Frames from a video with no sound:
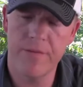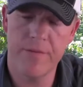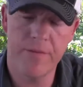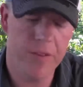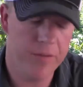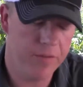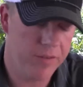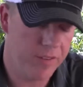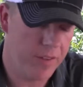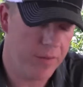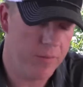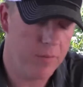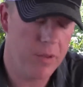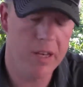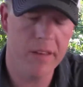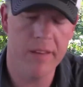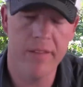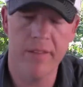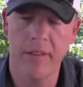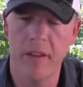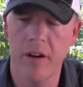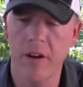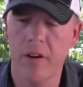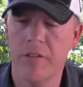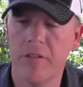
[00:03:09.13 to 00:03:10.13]
15
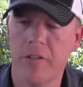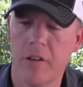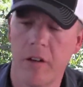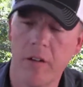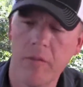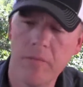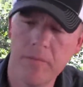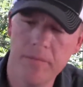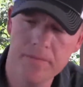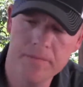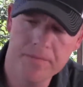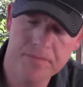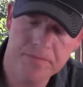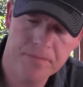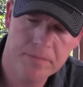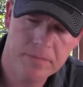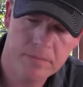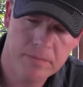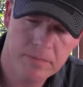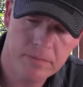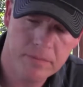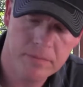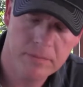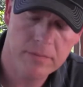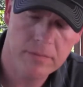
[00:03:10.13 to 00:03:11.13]
minutes in or so.
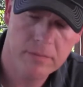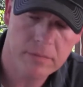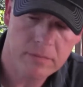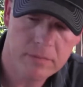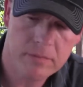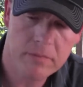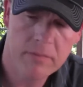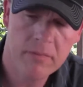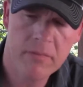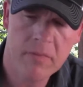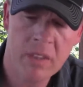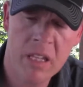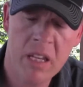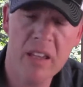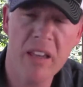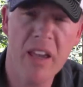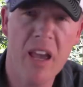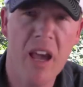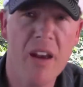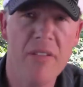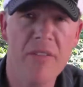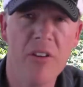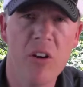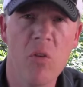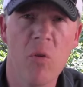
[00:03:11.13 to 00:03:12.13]

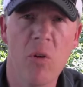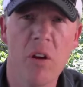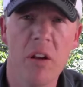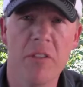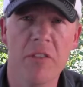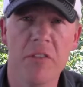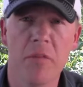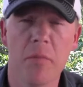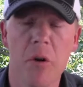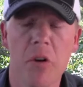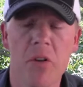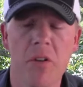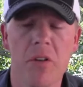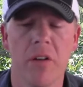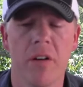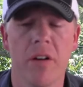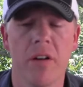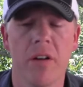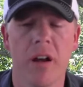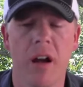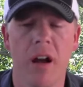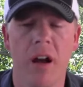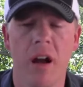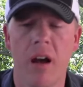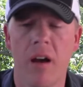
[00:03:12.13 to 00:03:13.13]
Kind of a quick smoker.
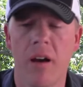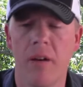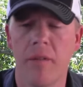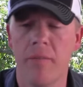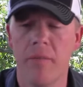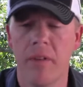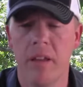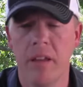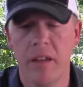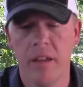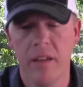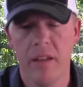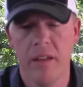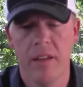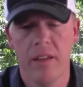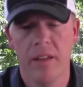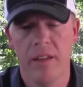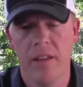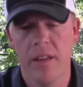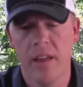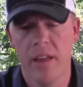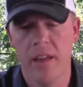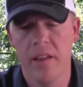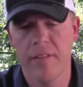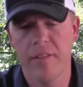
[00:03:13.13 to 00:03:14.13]

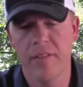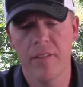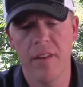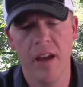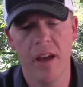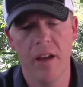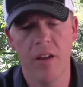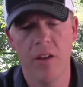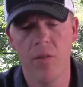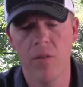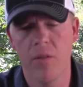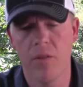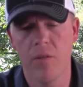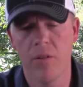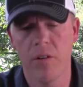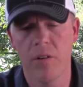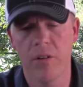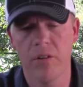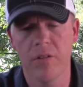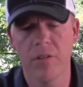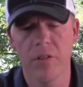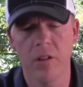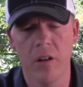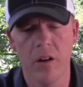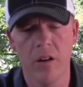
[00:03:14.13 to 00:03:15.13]
It's not going real
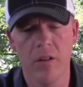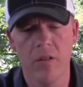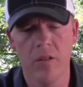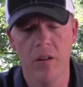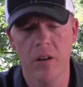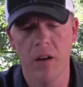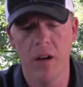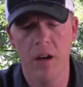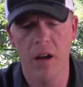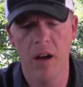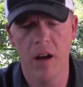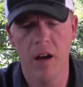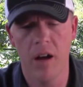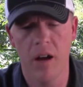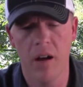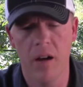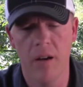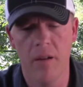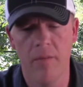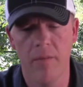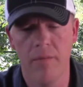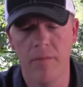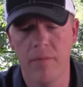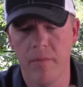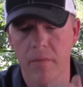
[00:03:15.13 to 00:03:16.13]
slow.
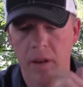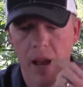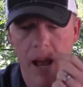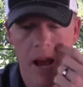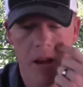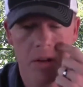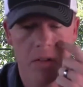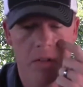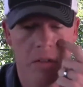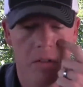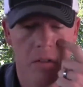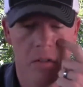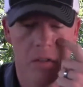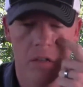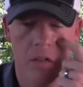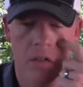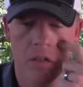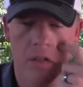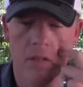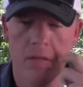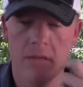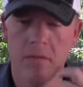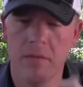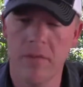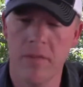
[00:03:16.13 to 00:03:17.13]
Ash looks
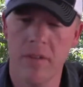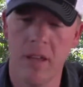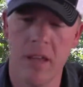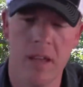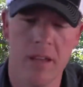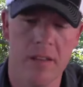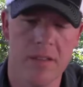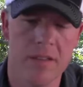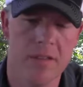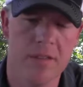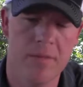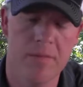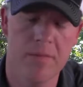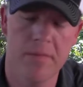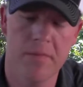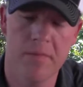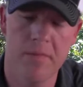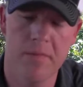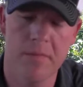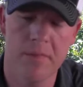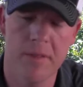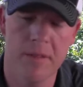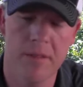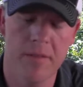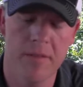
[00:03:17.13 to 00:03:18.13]
good. It's
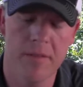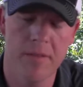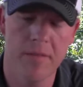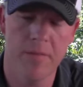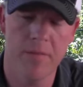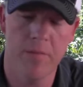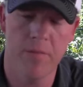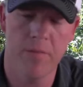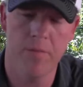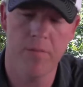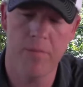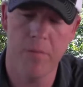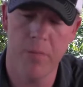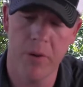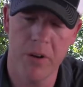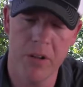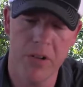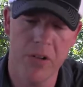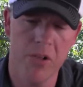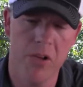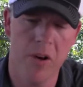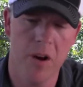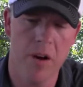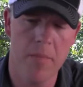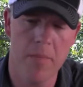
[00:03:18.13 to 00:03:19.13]
pretty
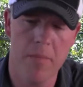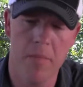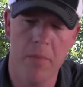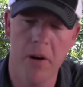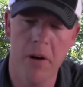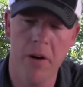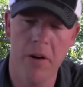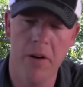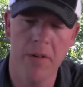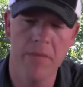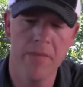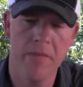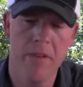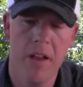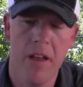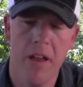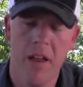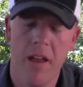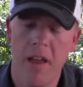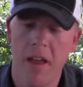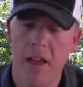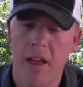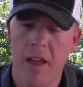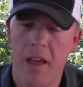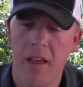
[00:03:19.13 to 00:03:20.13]
sharp burn.
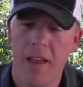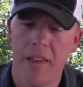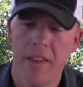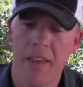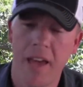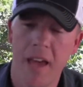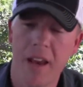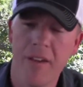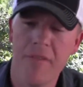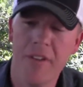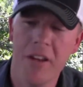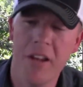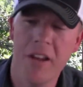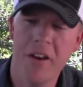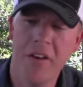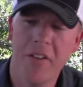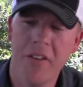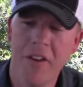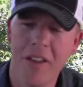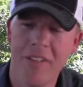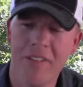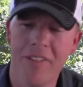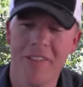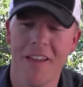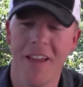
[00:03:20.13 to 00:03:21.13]
Kind of an
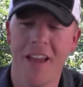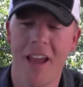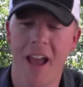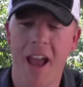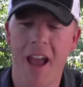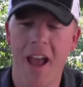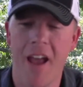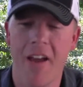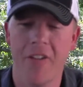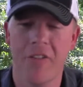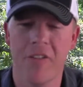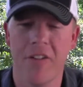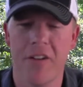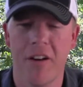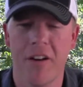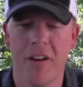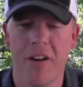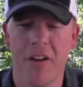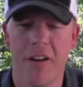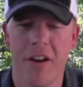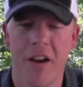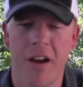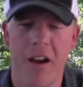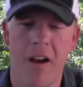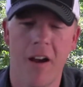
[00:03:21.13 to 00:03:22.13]
interesting ash here.
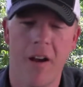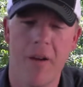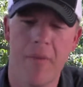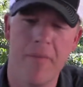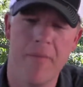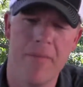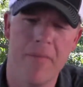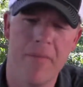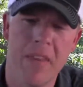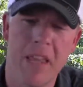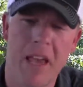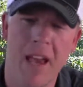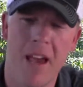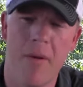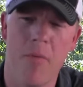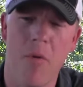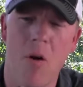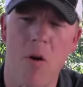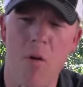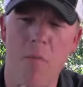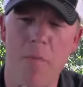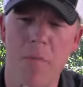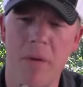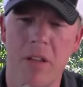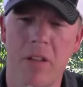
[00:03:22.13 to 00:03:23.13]
I'm
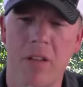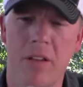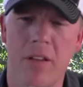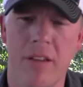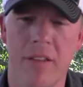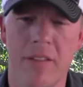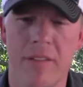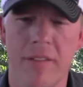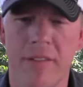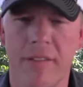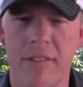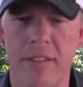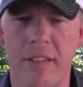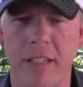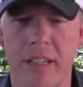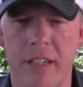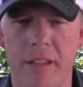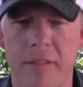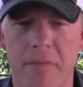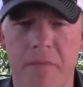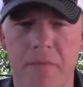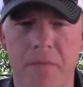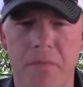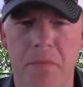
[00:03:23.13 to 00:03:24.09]
hoping you can see it.